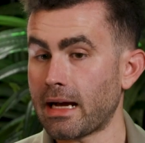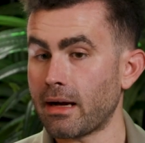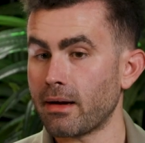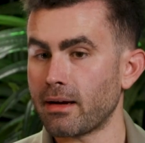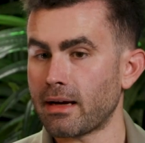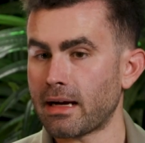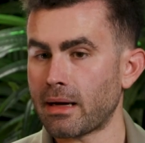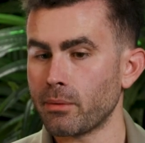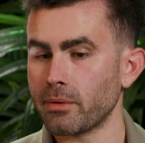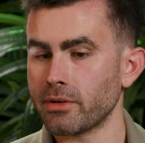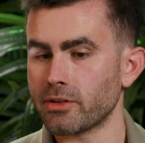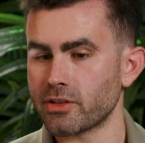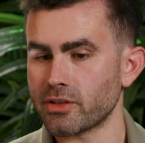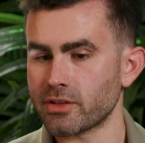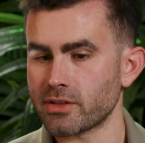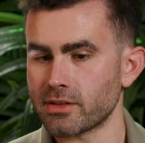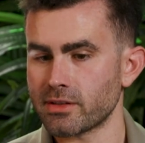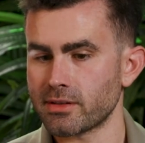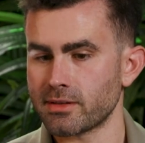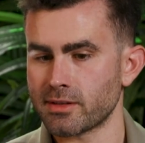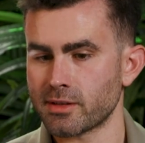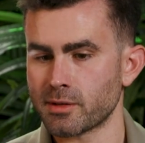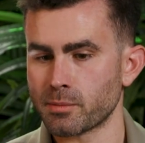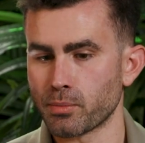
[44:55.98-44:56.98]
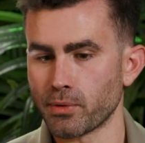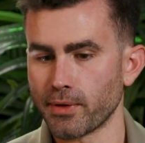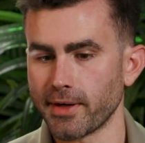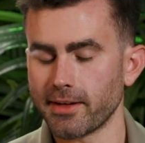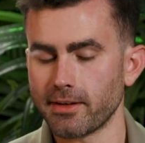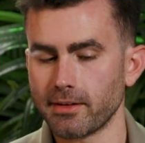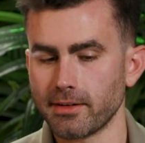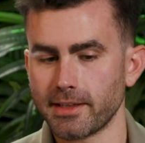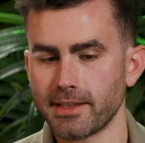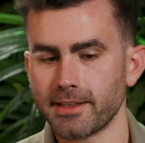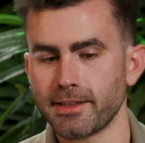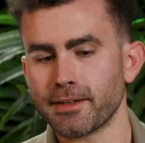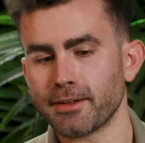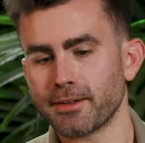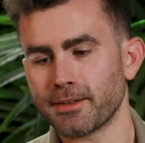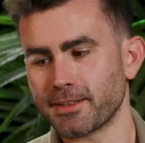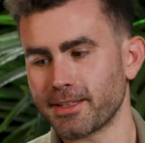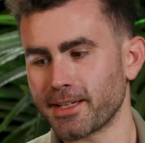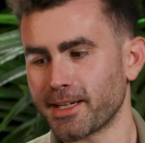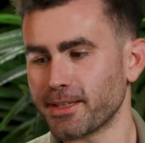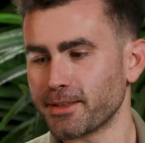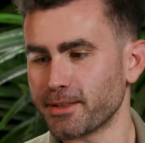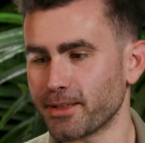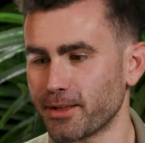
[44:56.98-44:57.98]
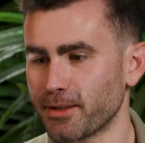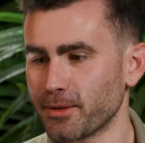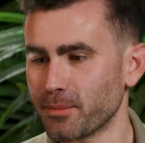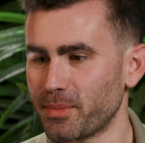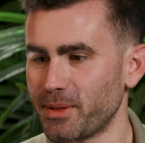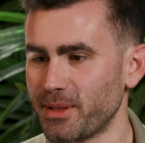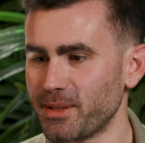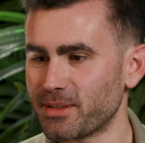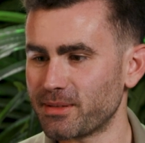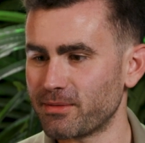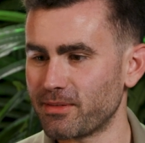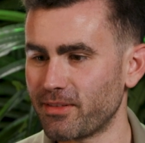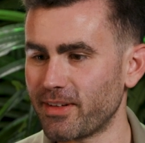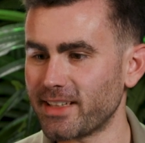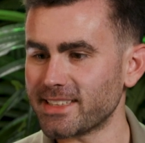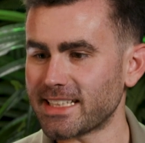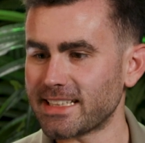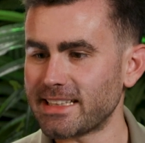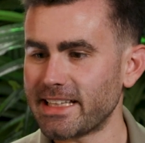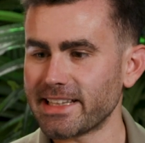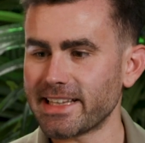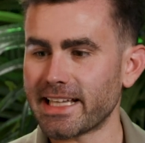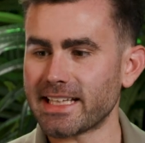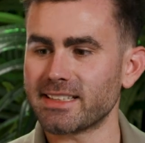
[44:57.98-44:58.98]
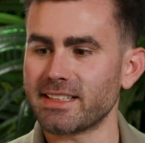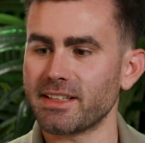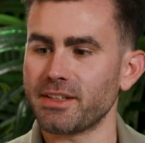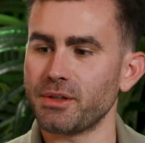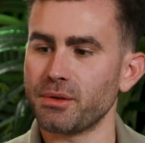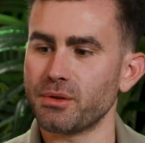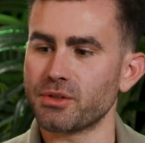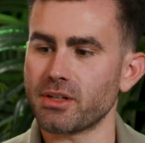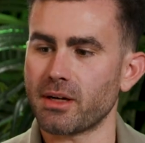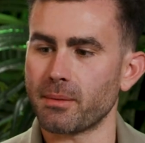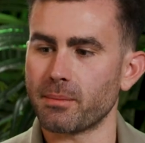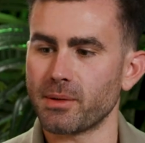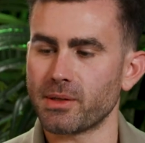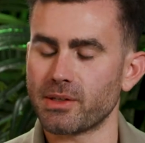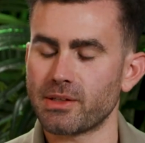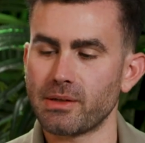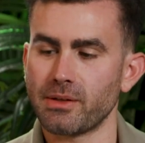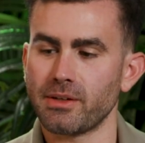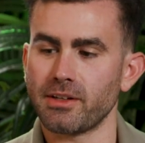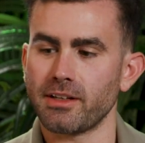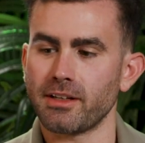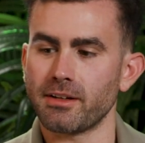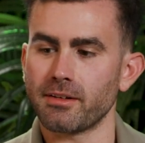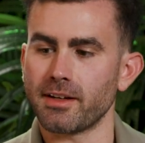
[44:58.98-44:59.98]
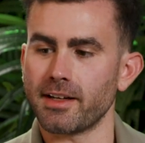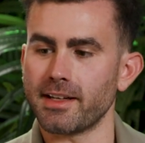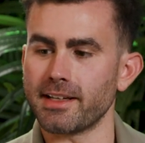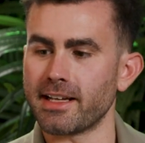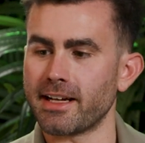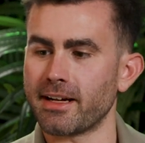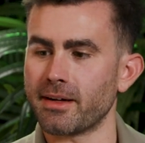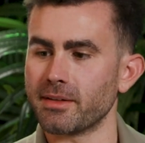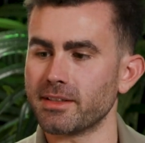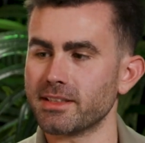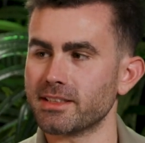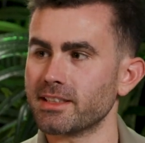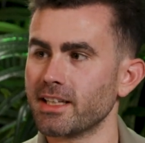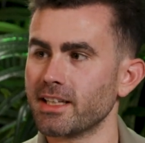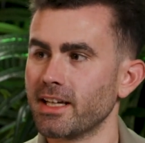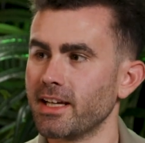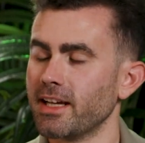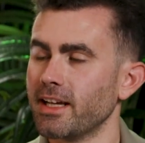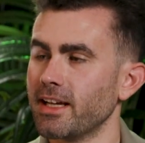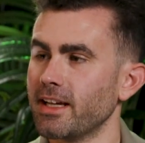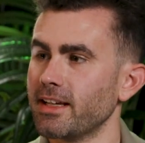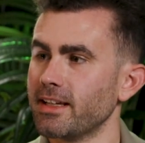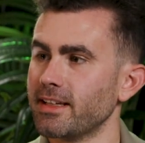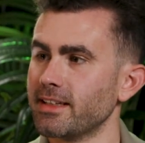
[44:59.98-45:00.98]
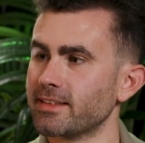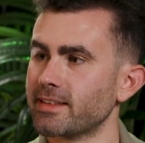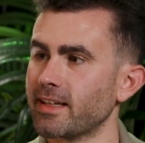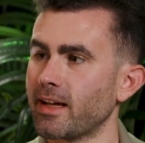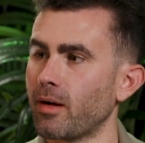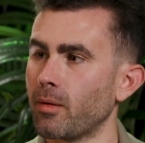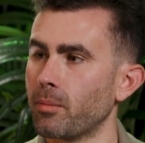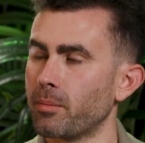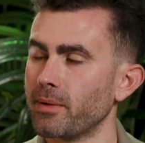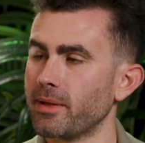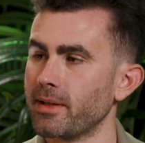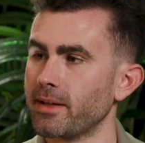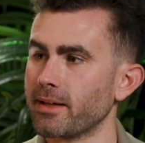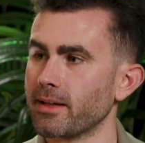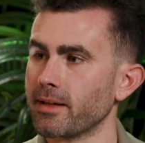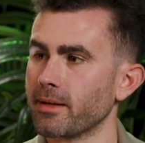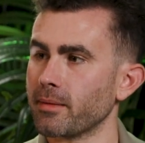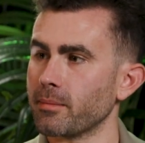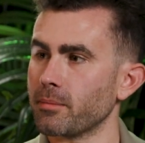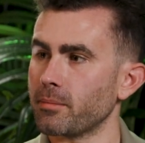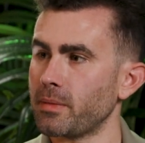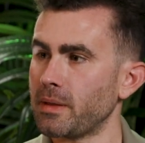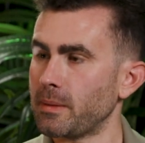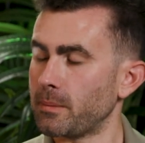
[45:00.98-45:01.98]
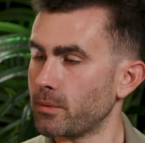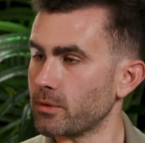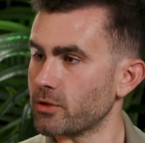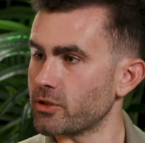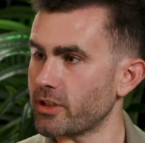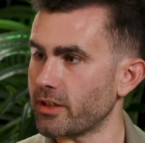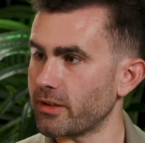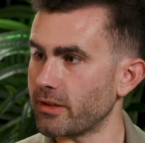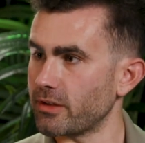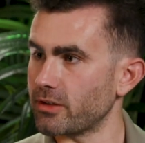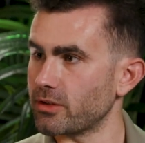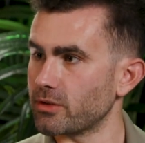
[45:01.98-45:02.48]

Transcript: I would just sprinkle in here as like another piece of advice. I think that's a huge opportunity right now is helping people share their